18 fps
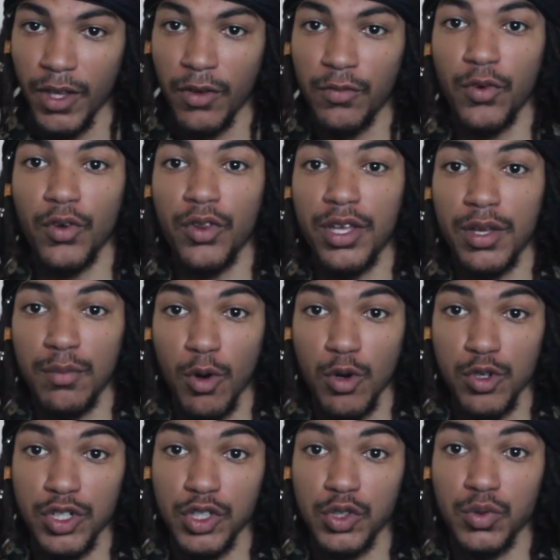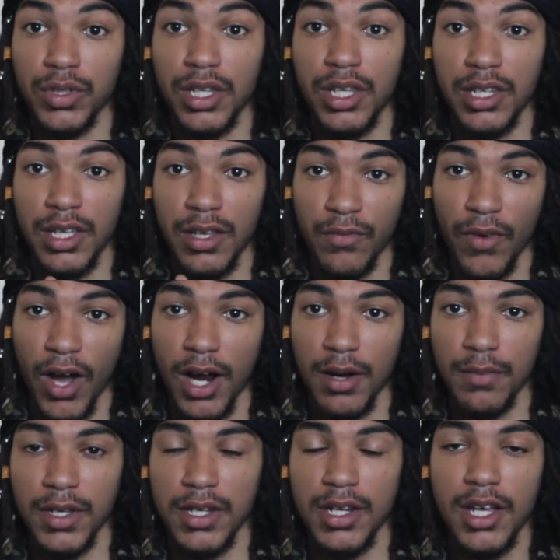for the emotions within the
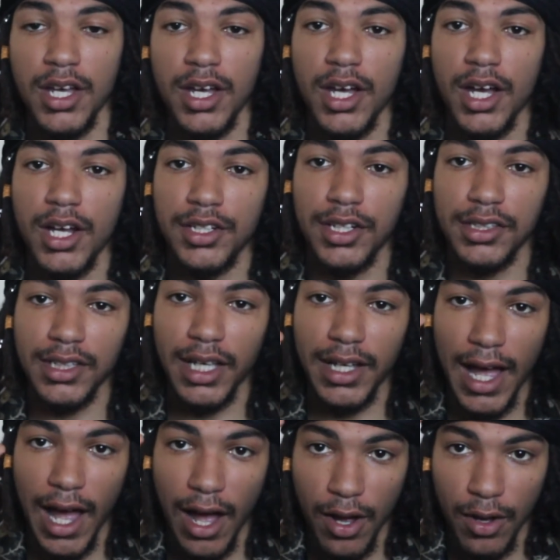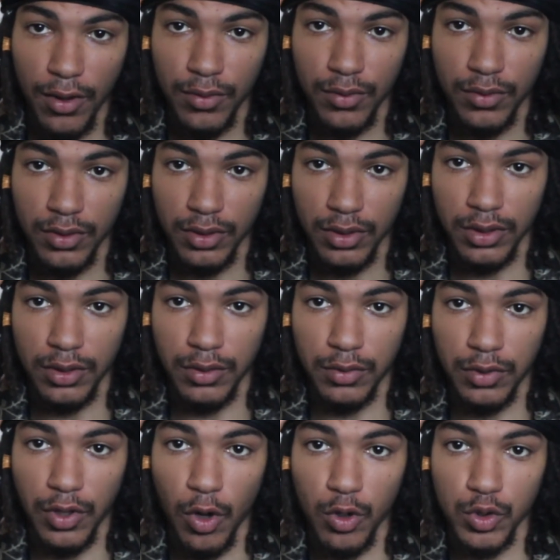environment. Just like how
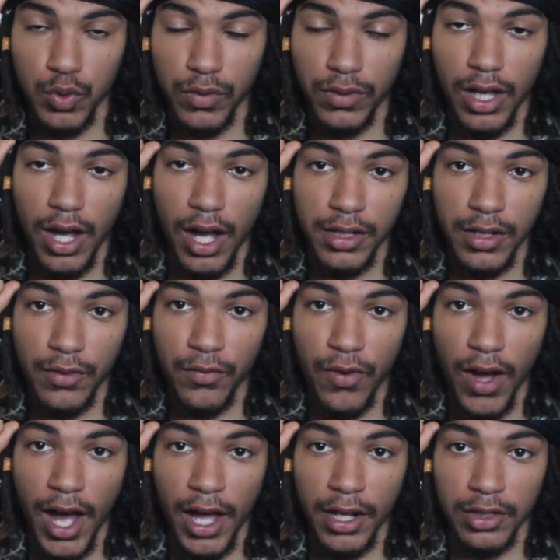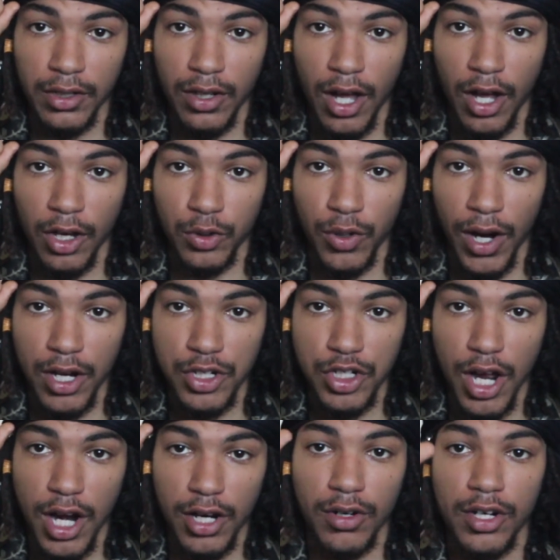those with the undefined crown
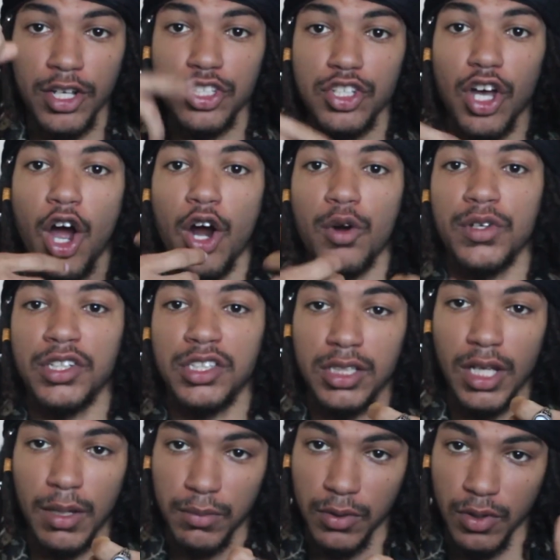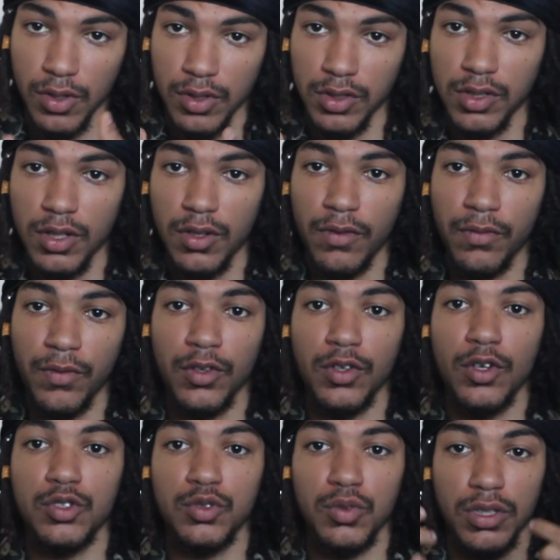chakras are receptors for
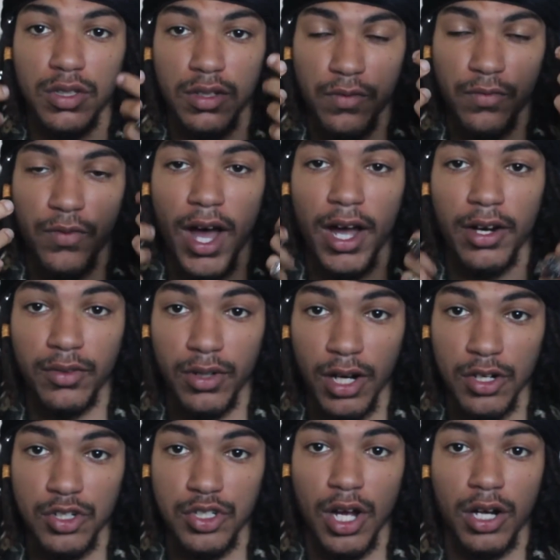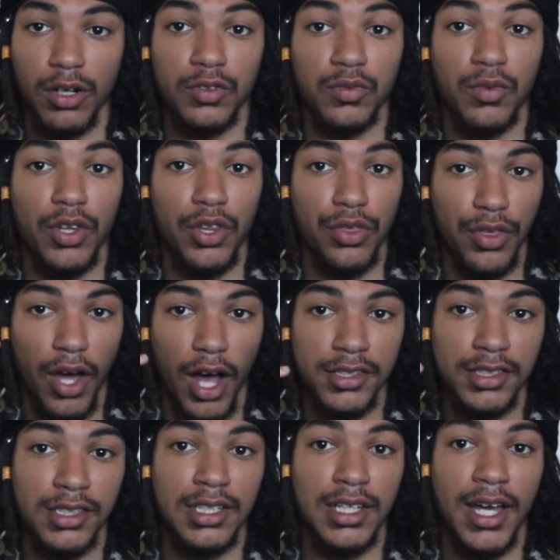those with the defined crown chakras, for the
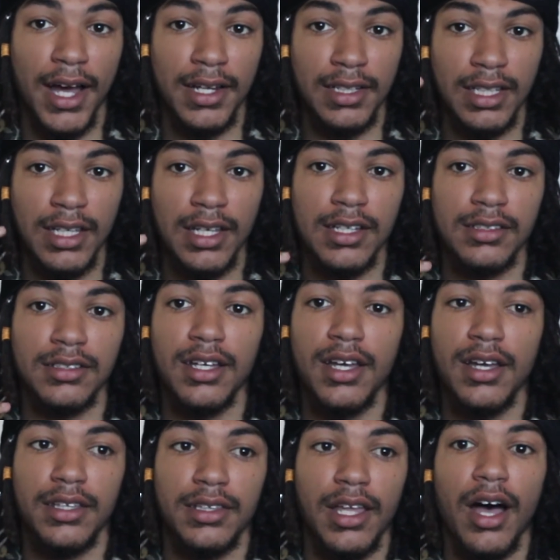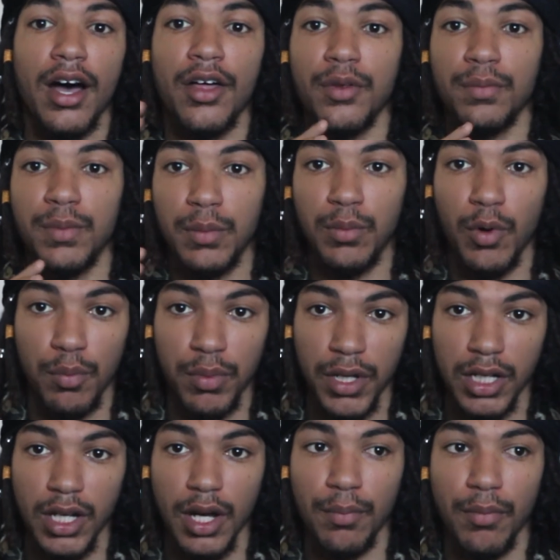thoughts and the ideas that other people
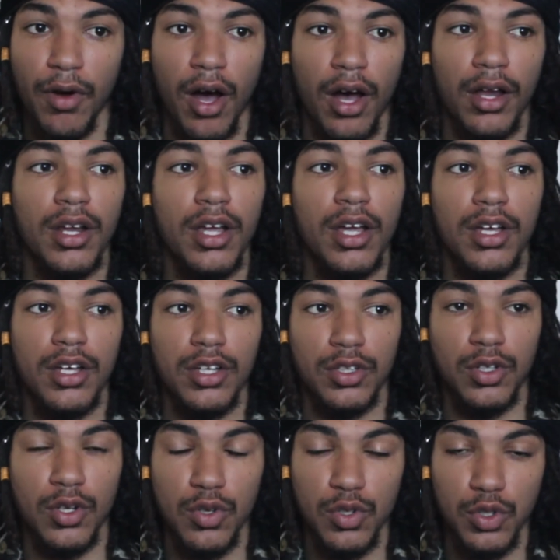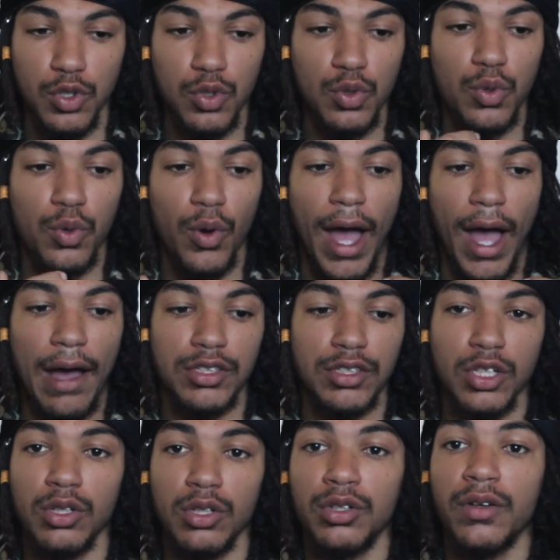pick up on. You have
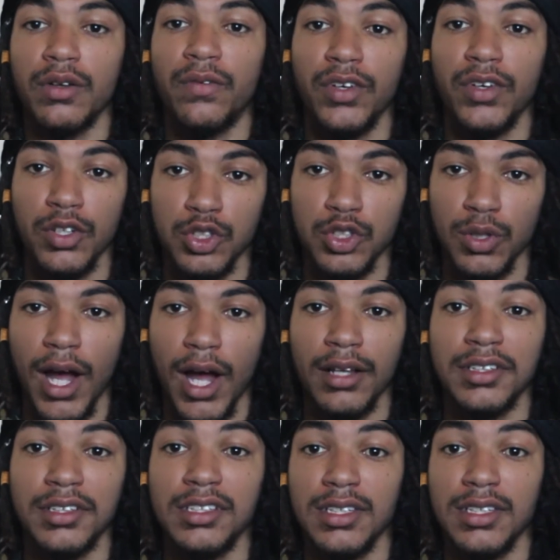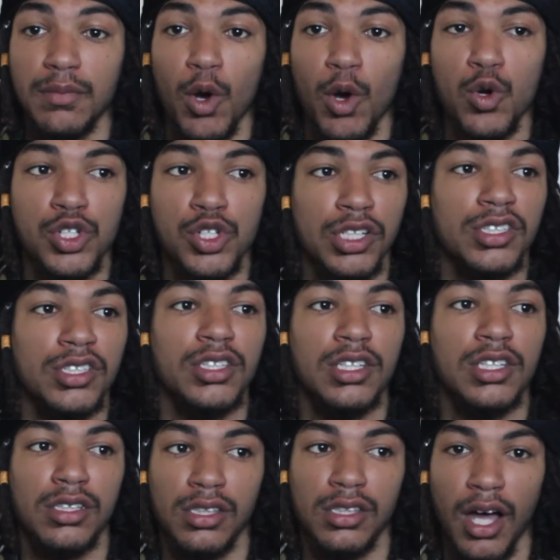to learn to filter out these emotions,
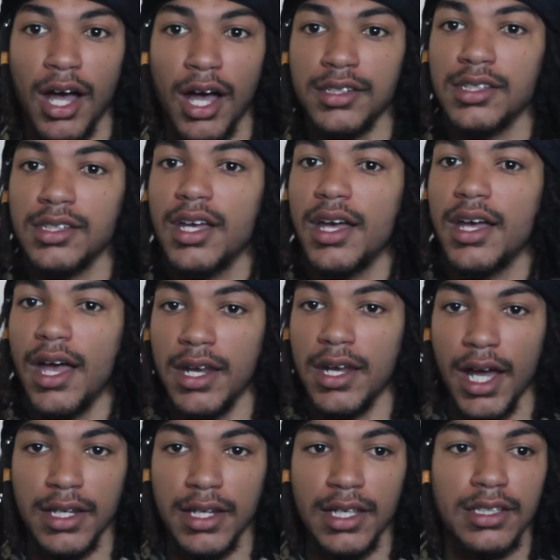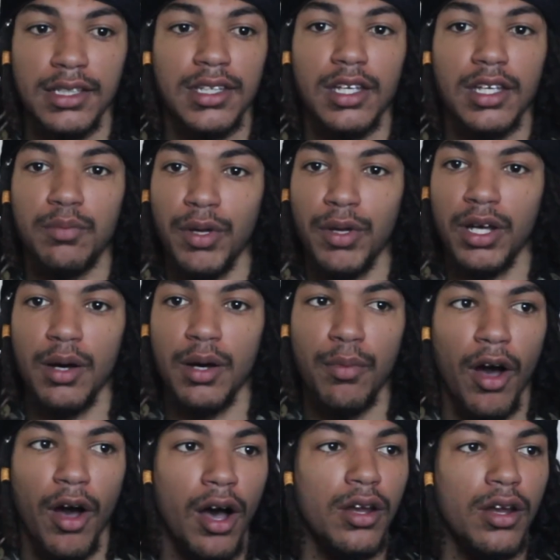these thoughts and ideas that you pick
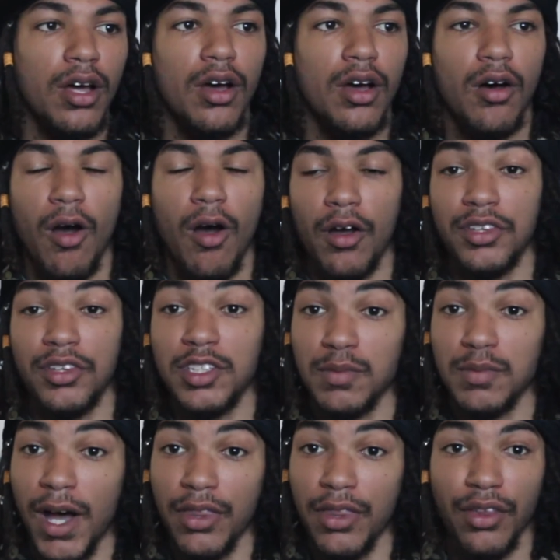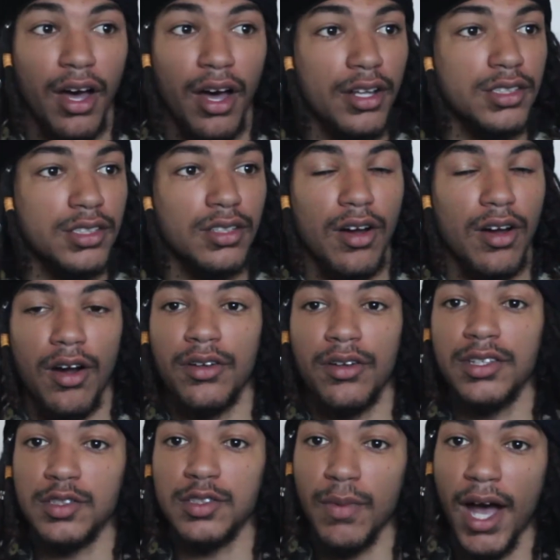up on. Are these my thoughts? Are
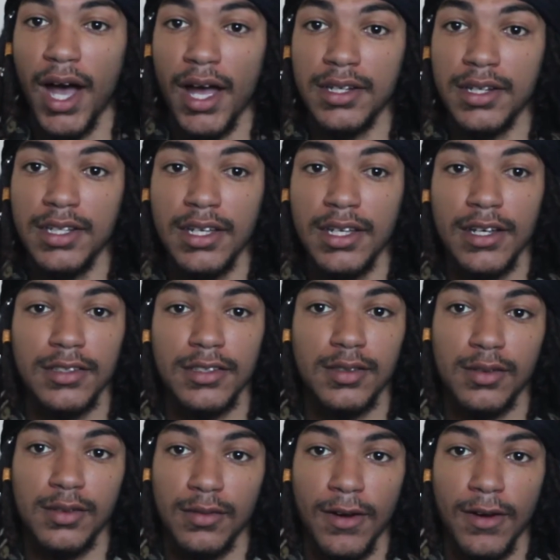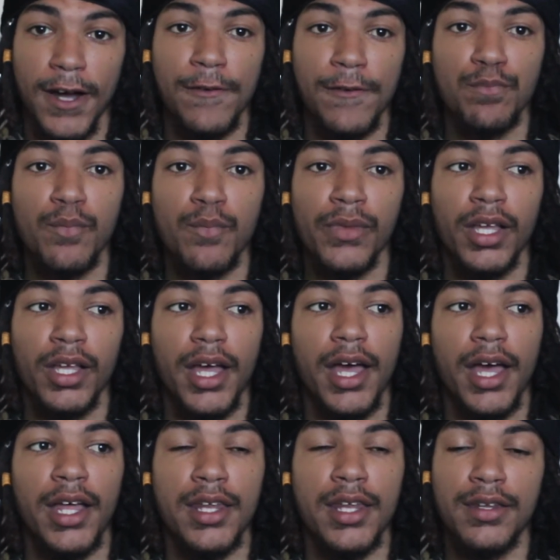these my ideas? Right?
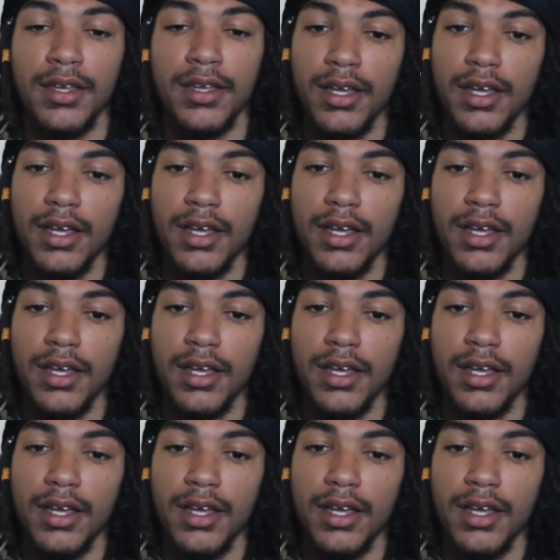And